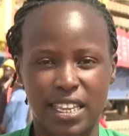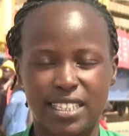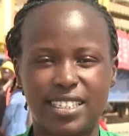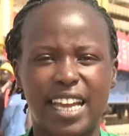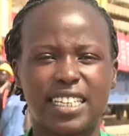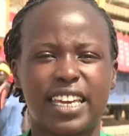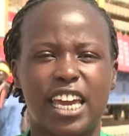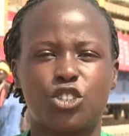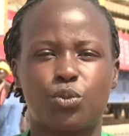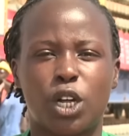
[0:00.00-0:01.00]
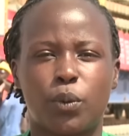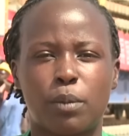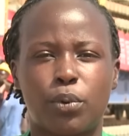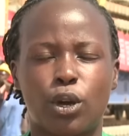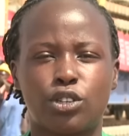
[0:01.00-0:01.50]
The Standard Gauge Railway
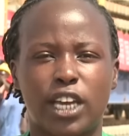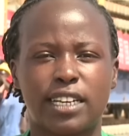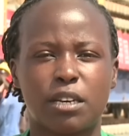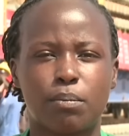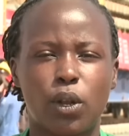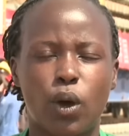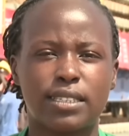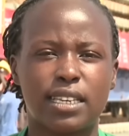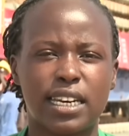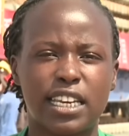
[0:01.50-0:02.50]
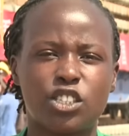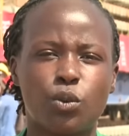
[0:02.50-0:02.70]
project employs at least